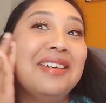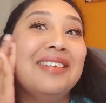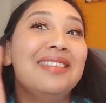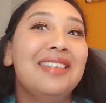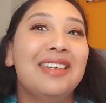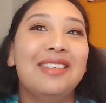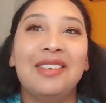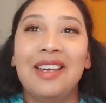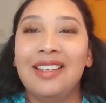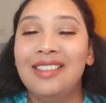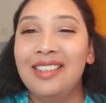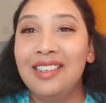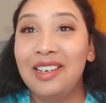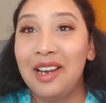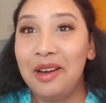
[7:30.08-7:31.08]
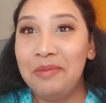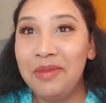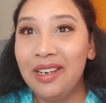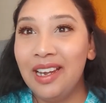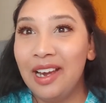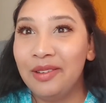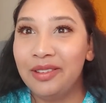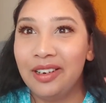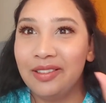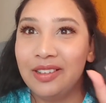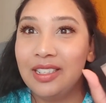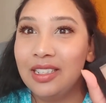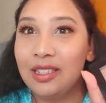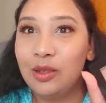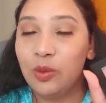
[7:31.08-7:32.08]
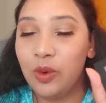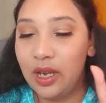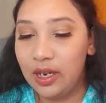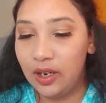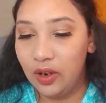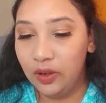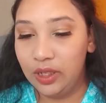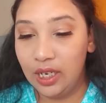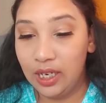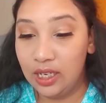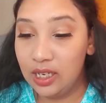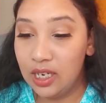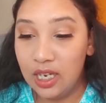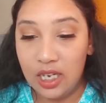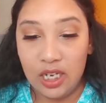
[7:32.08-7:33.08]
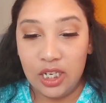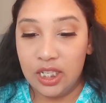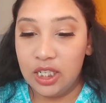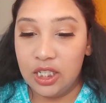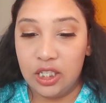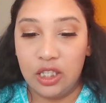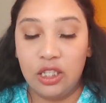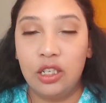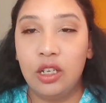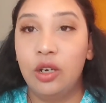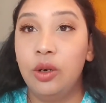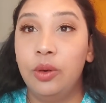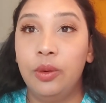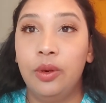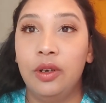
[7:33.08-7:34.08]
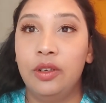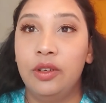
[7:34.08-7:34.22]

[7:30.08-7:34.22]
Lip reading: There's nothing coming out of this one. Okay. So,